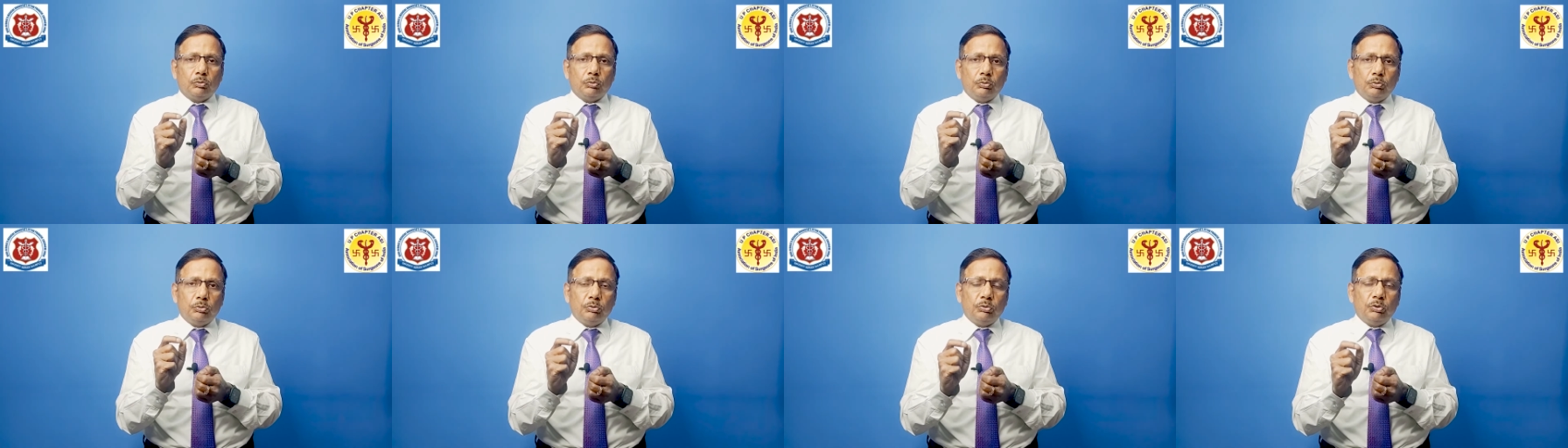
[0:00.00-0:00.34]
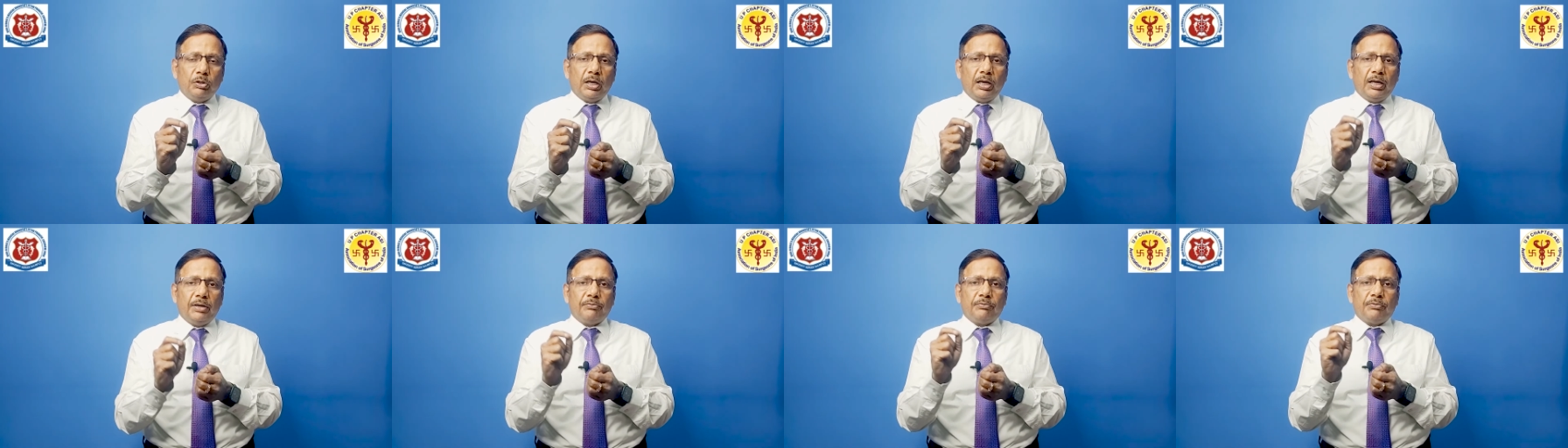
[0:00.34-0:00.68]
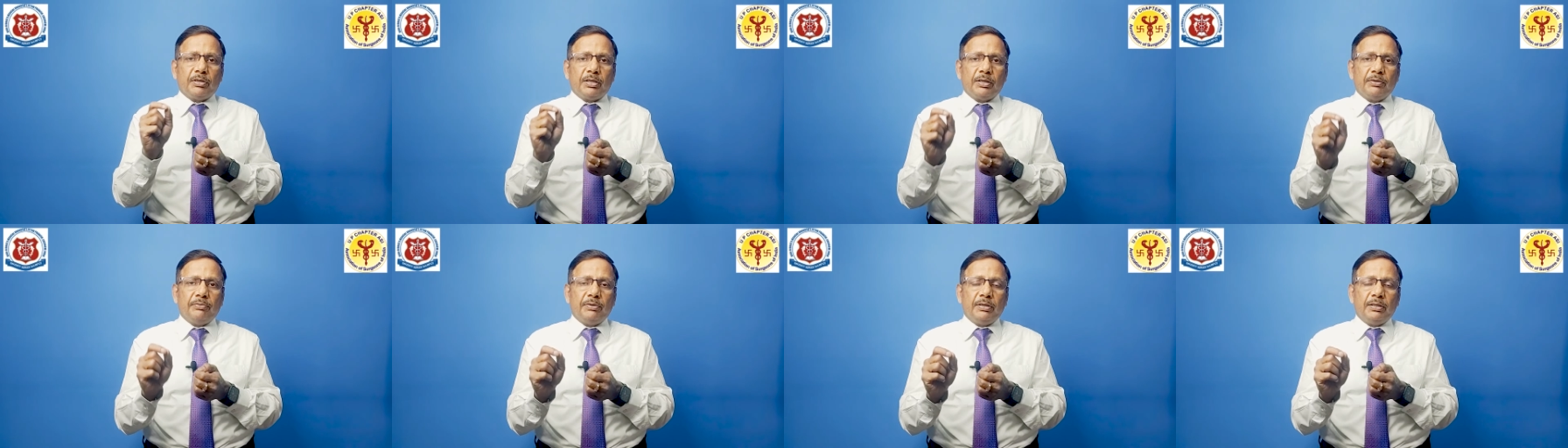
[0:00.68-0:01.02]
who
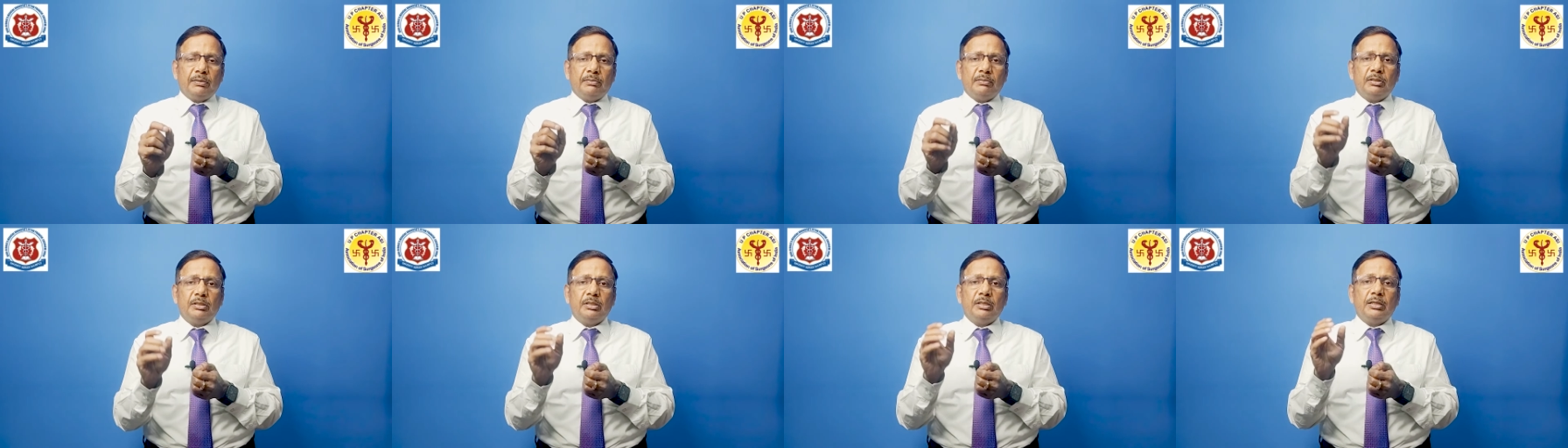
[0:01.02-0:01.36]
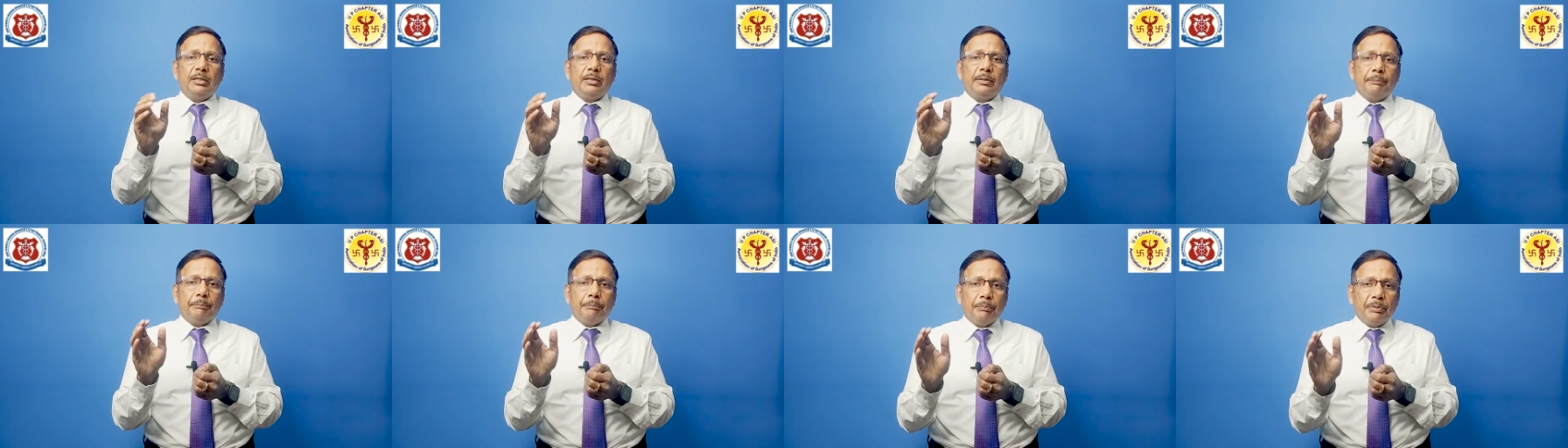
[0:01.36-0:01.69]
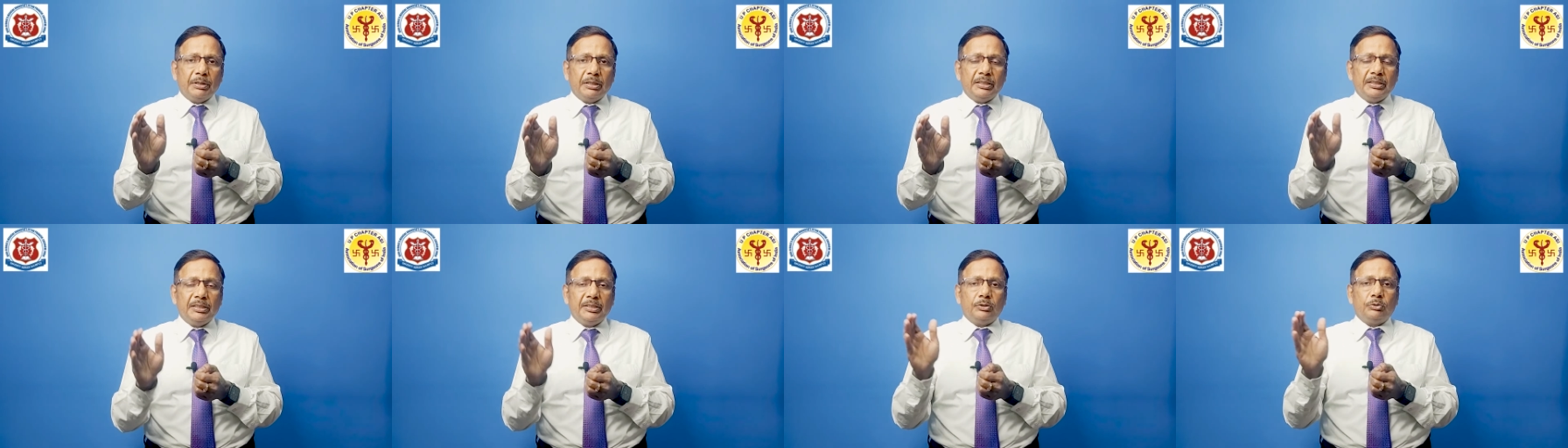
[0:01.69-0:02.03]
have given
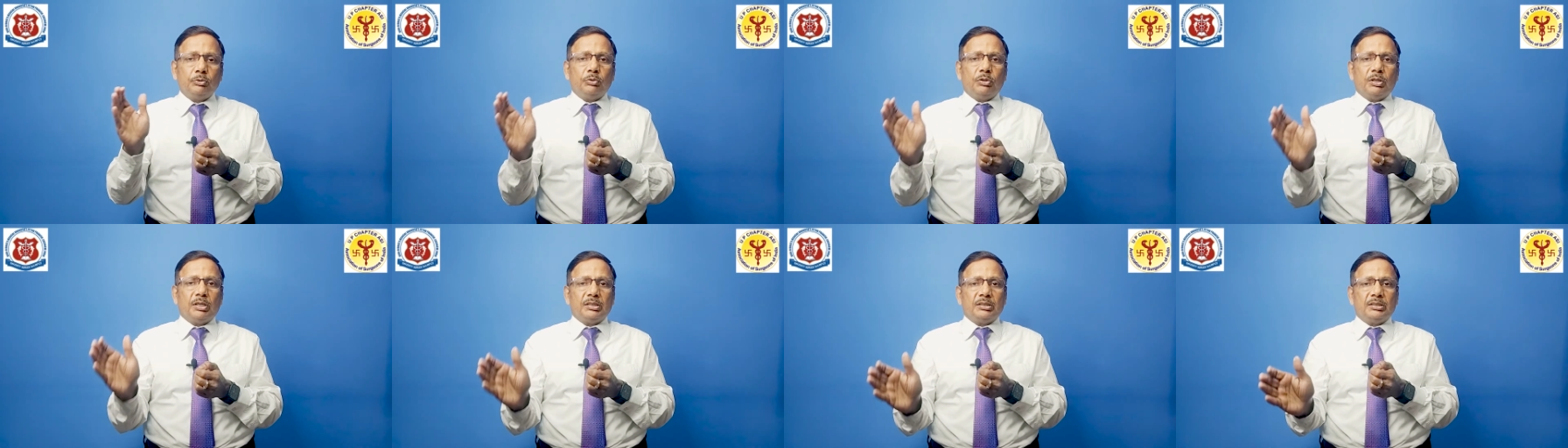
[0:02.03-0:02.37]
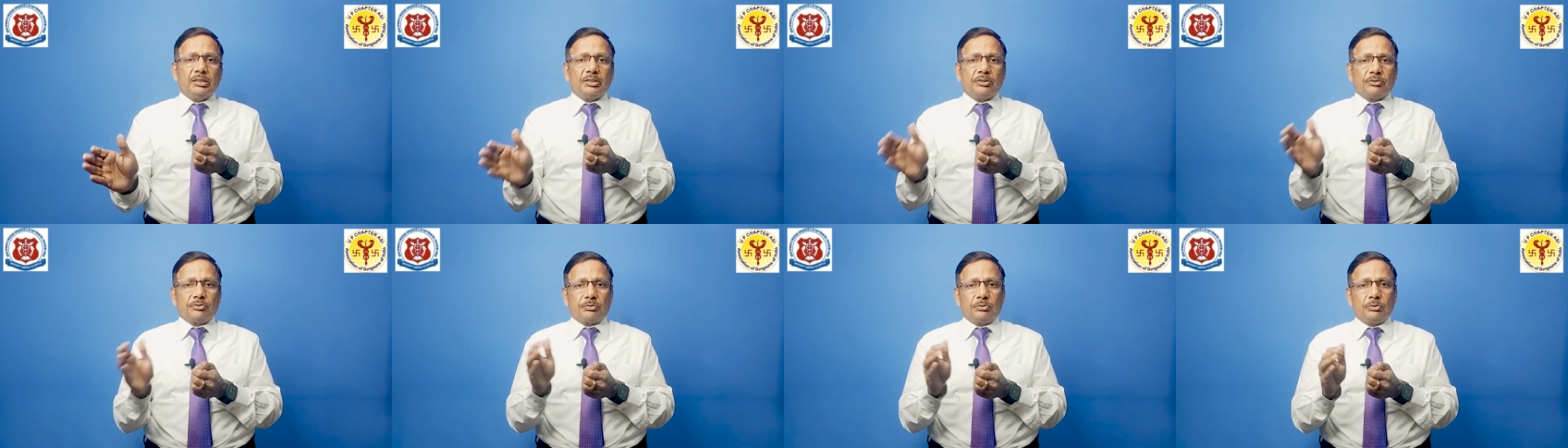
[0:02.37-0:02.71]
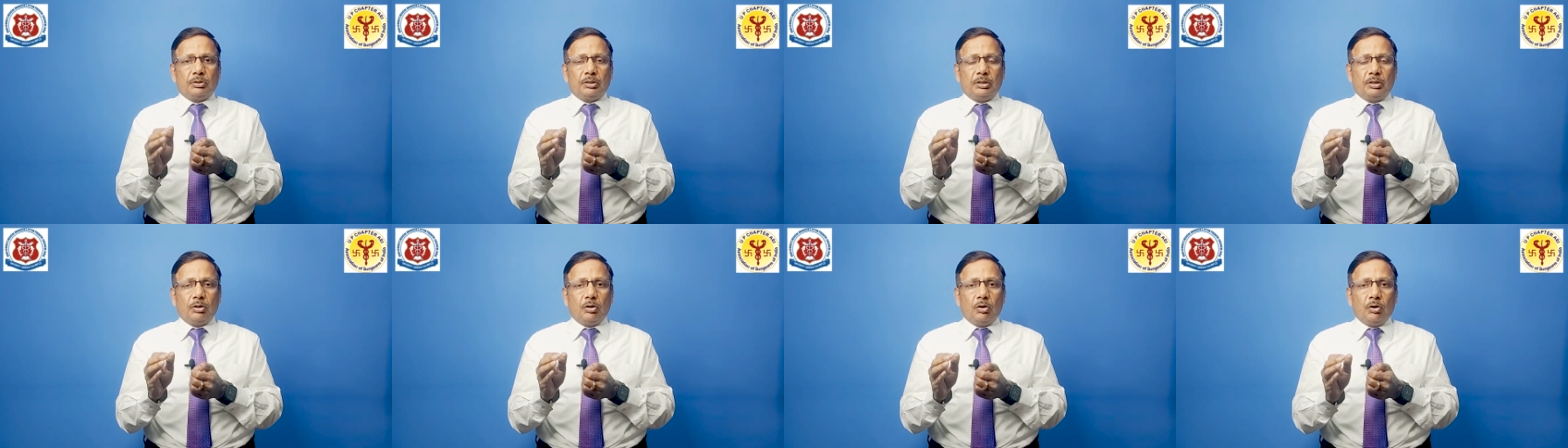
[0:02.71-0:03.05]
money to others
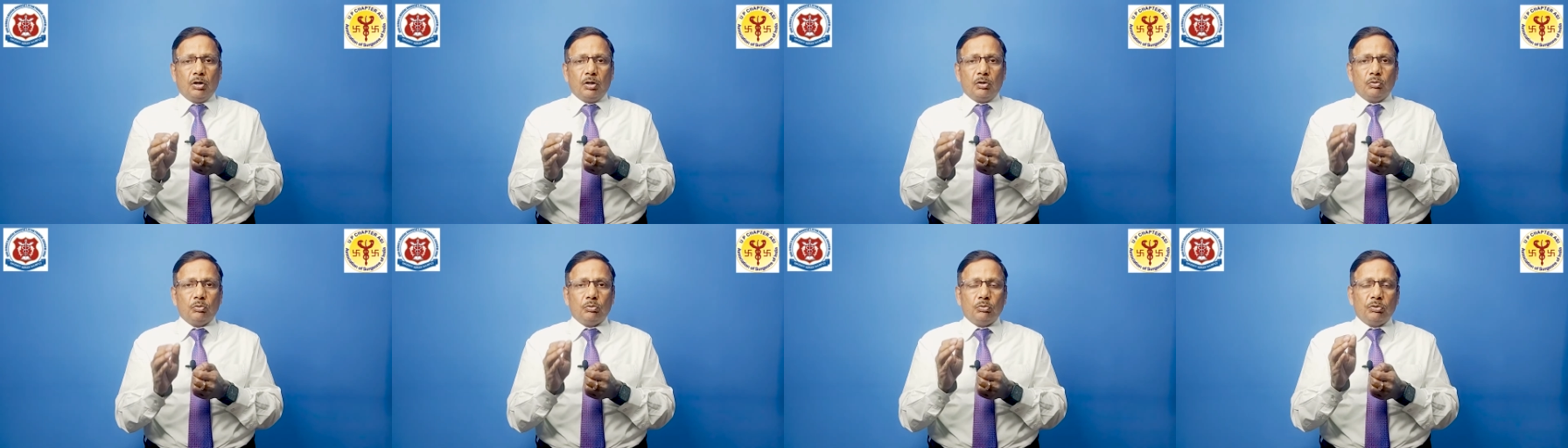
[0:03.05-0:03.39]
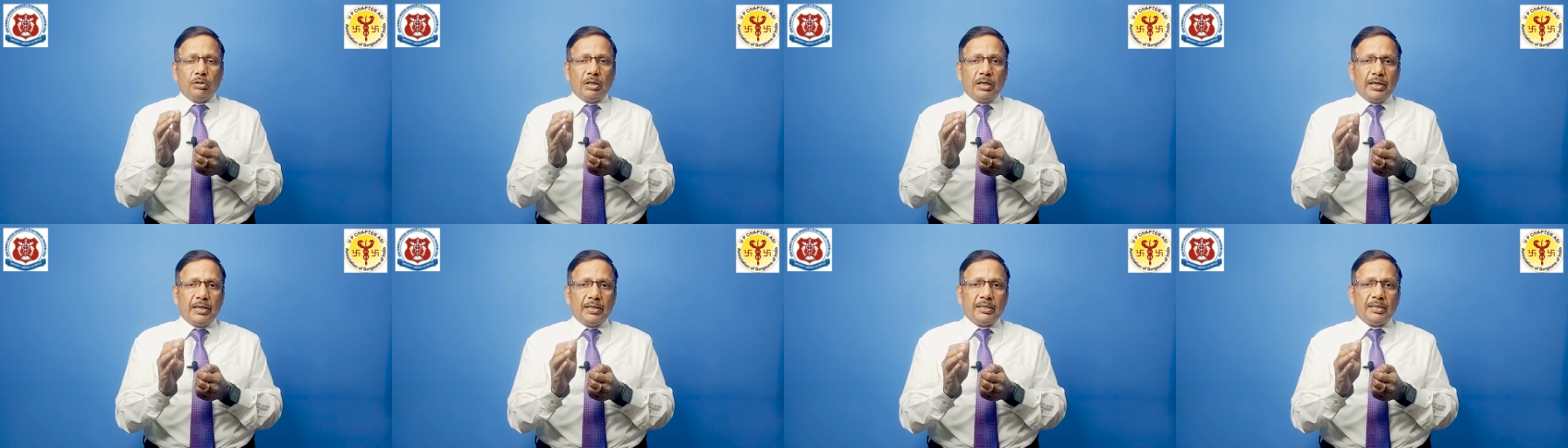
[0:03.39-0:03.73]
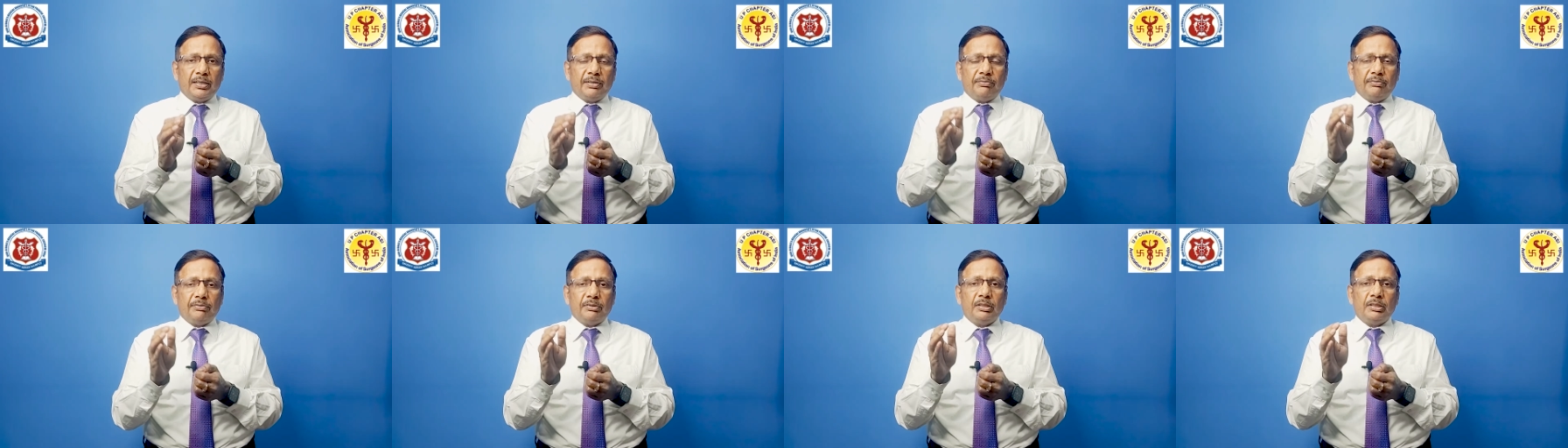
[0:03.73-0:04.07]
or who had